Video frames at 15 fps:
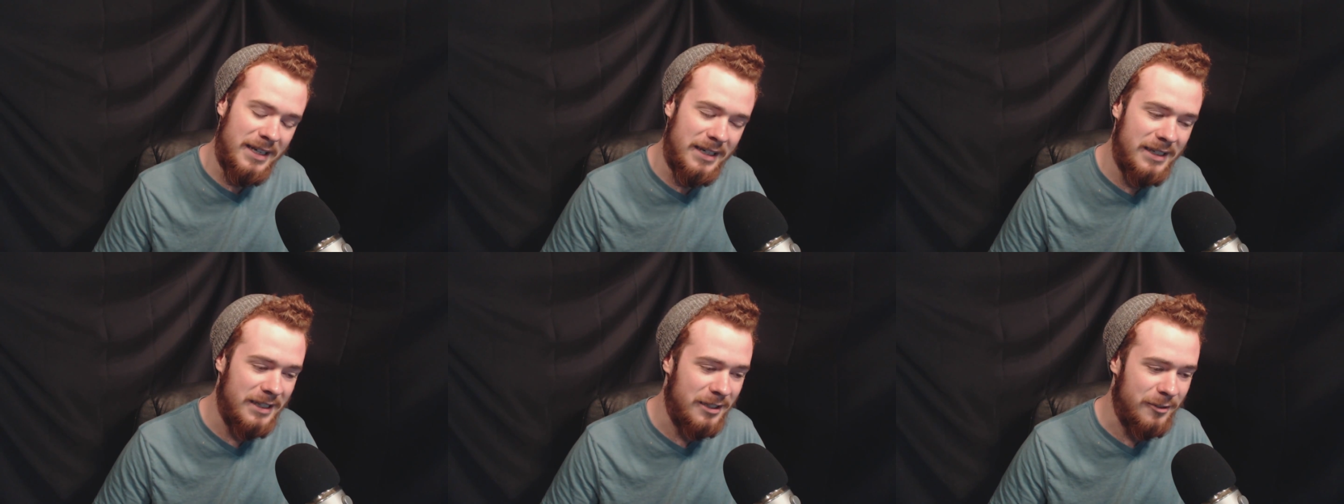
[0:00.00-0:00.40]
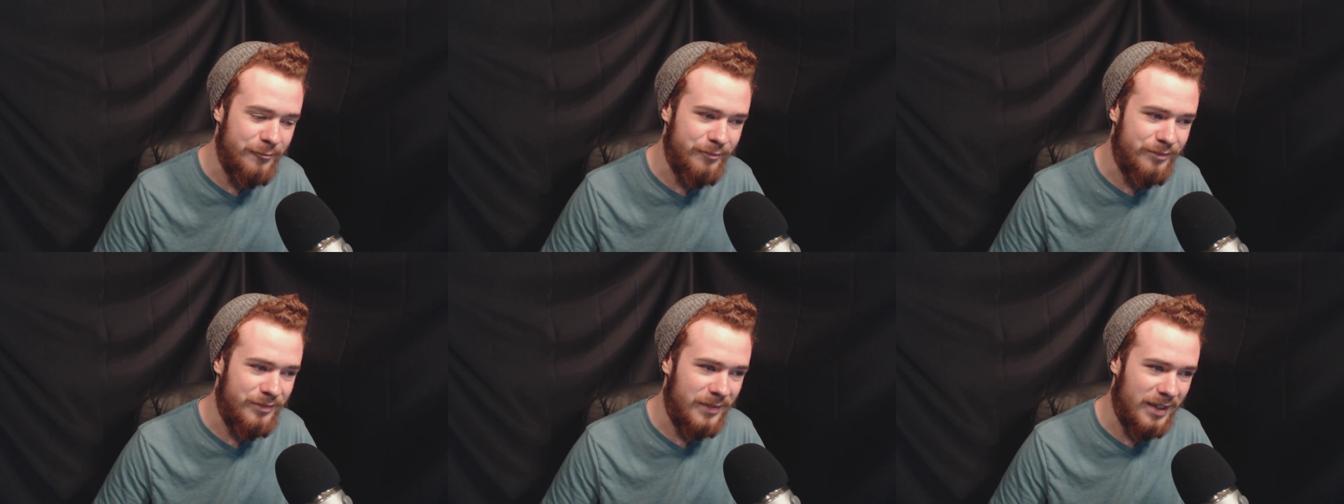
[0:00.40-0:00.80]

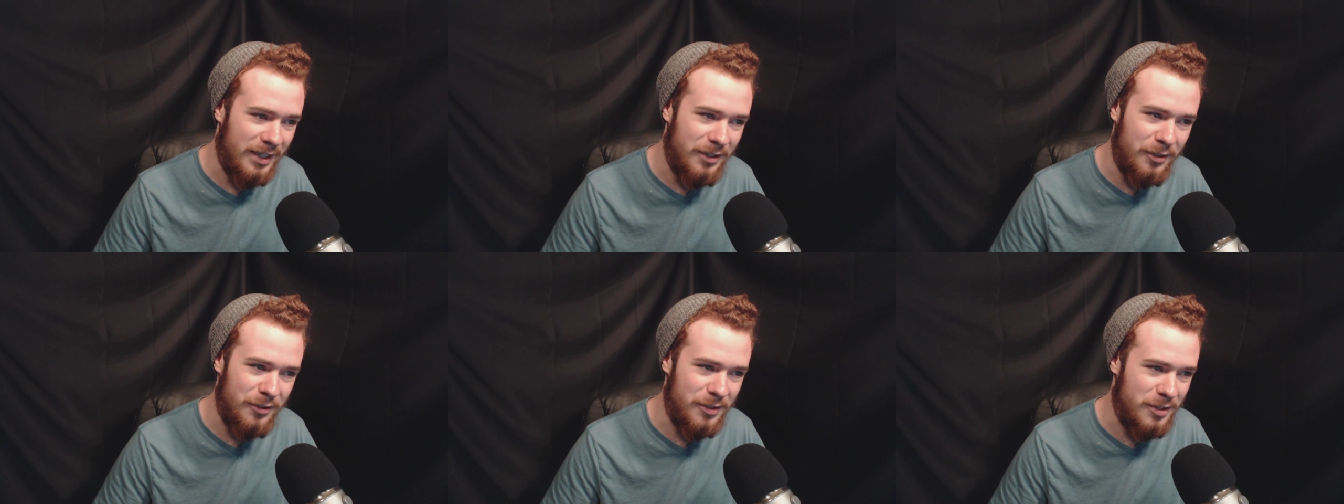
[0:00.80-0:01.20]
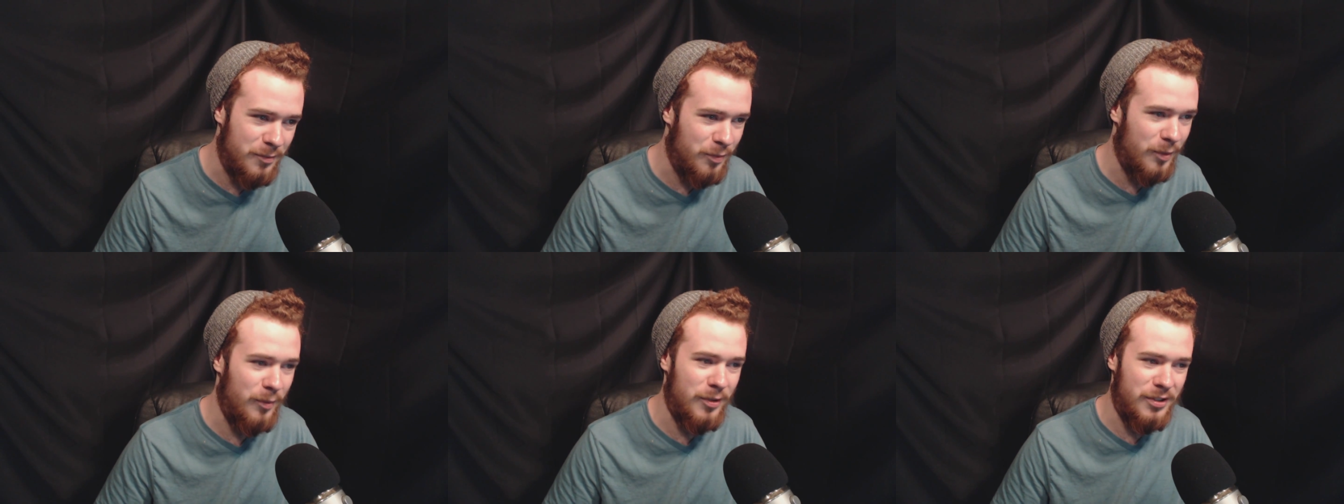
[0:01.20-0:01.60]
Um, and I know this is
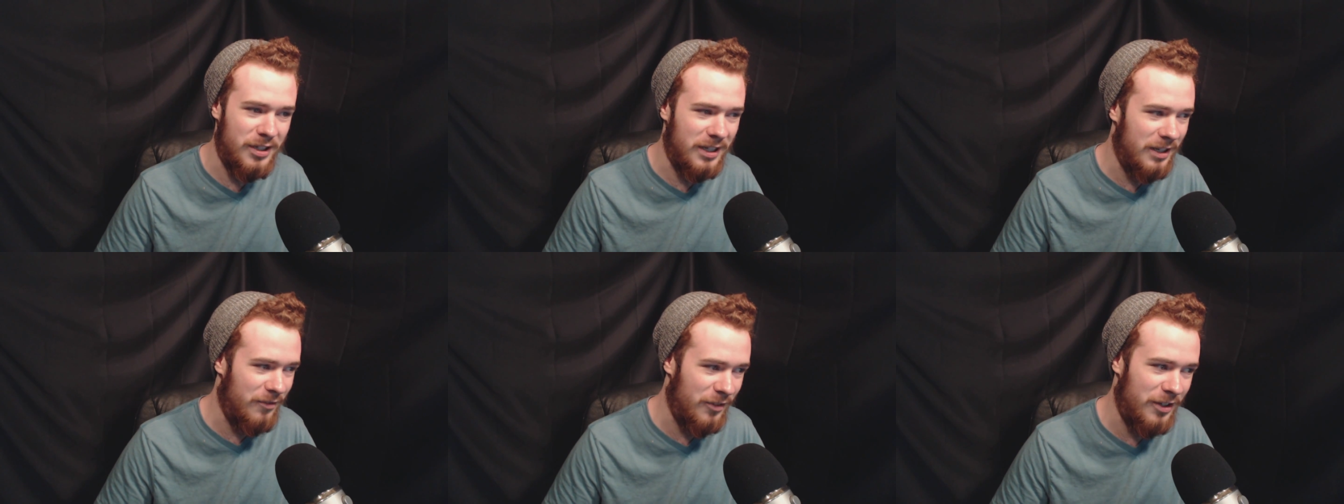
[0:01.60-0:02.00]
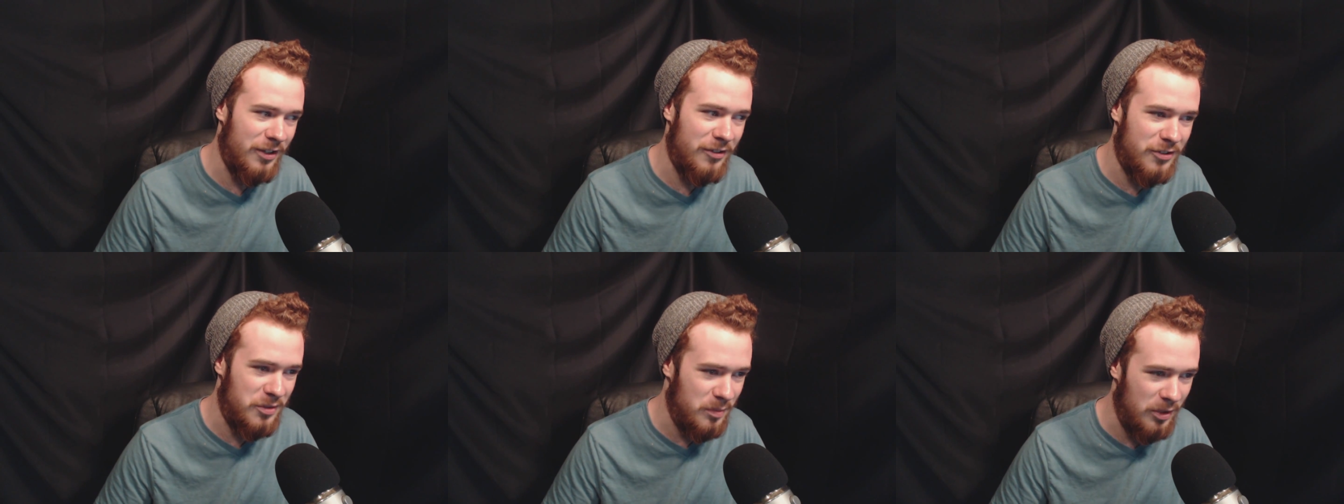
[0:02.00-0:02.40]
pretty much like every
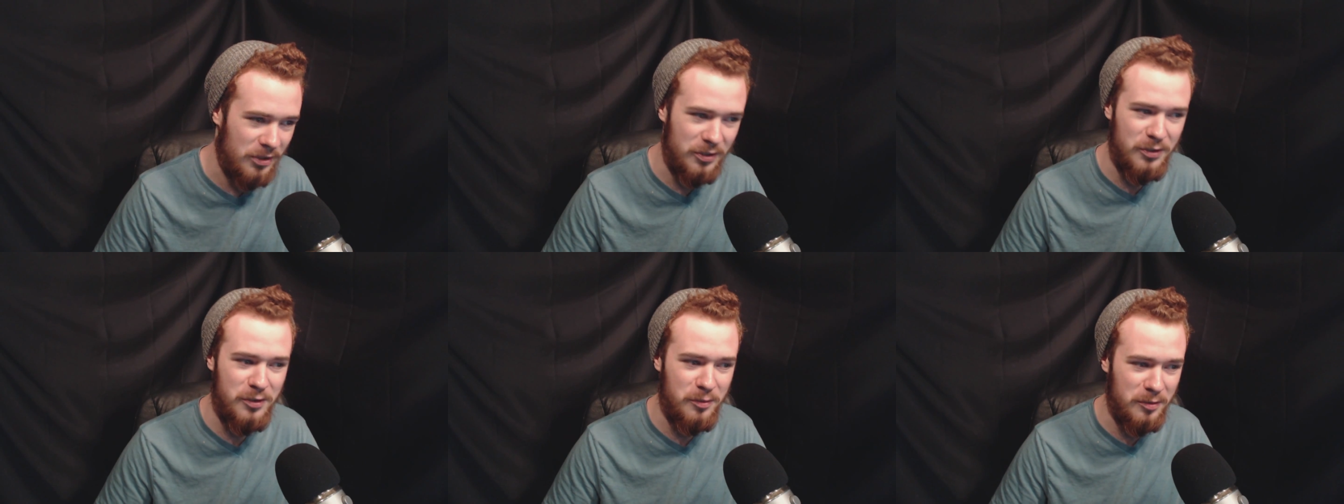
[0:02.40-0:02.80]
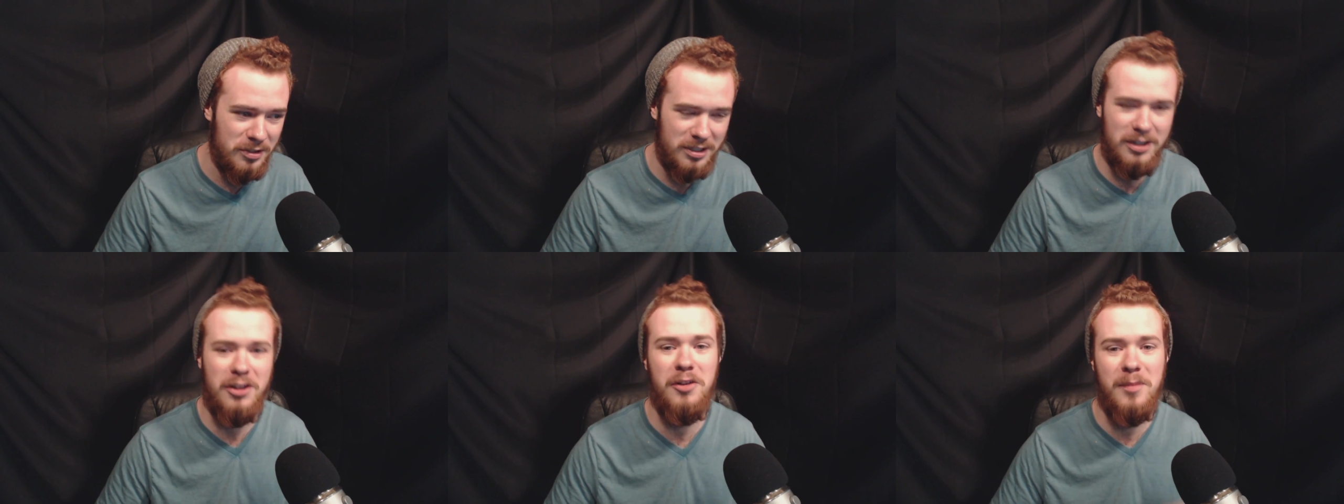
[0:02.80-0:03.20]
other small YouTuber.
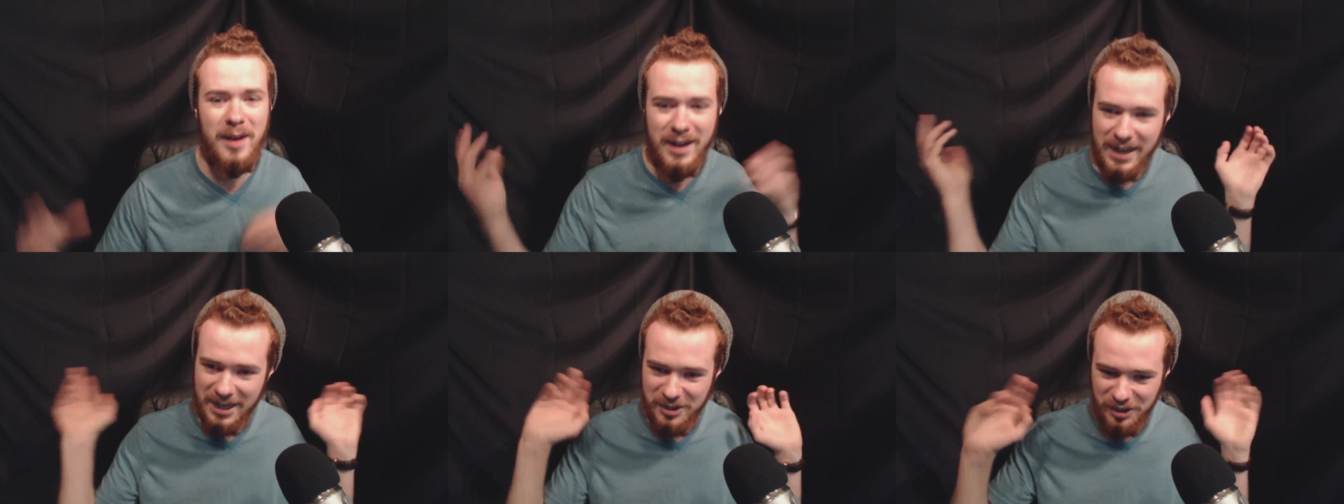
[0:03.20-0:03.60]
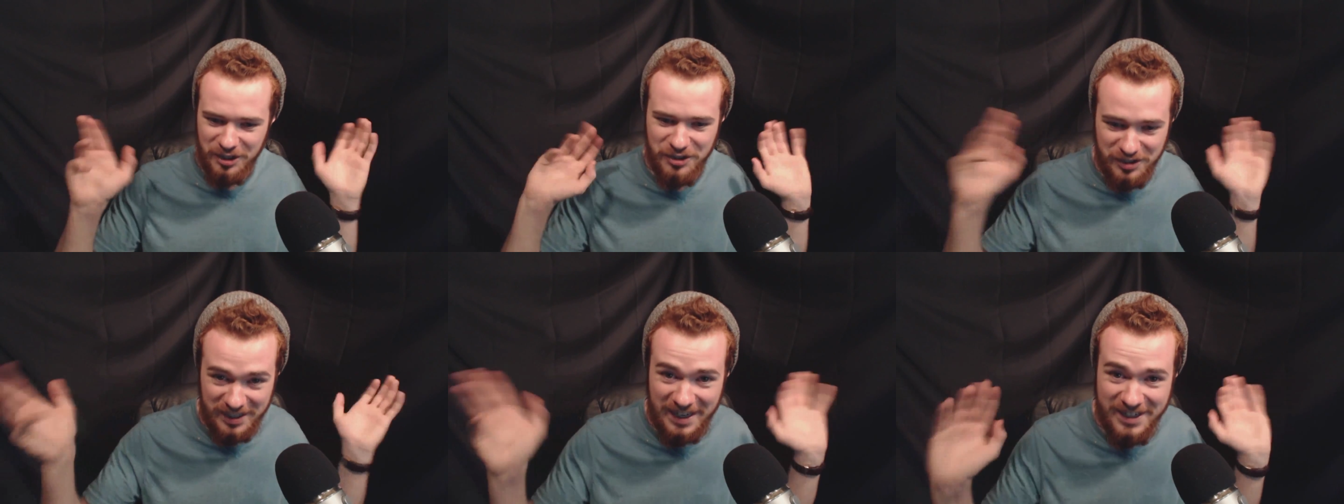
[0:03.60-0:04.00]
It's like, oh my gosh, I
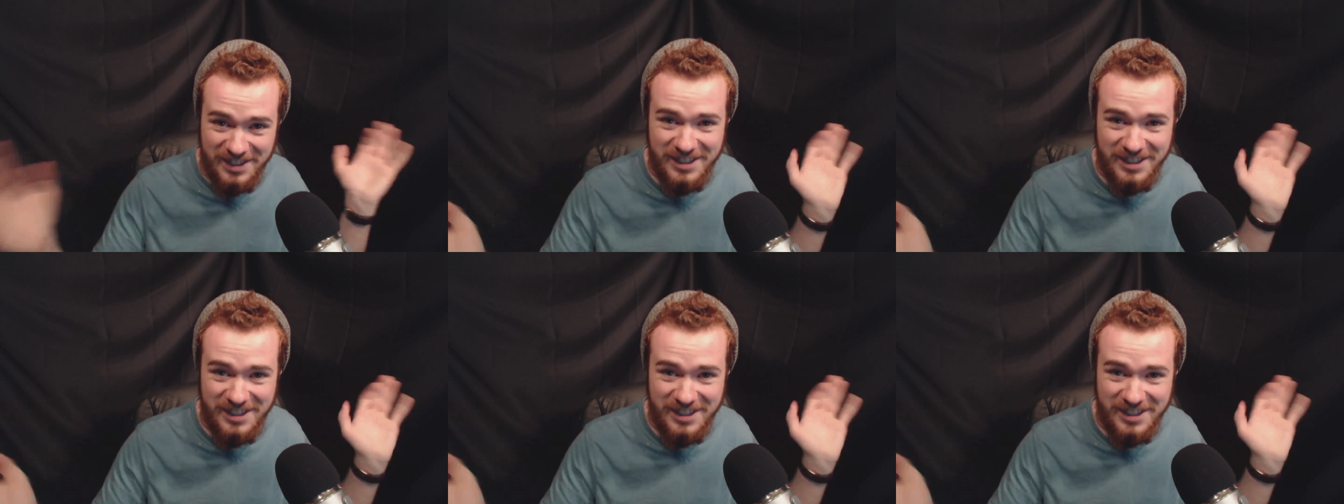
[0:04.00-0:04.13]
just got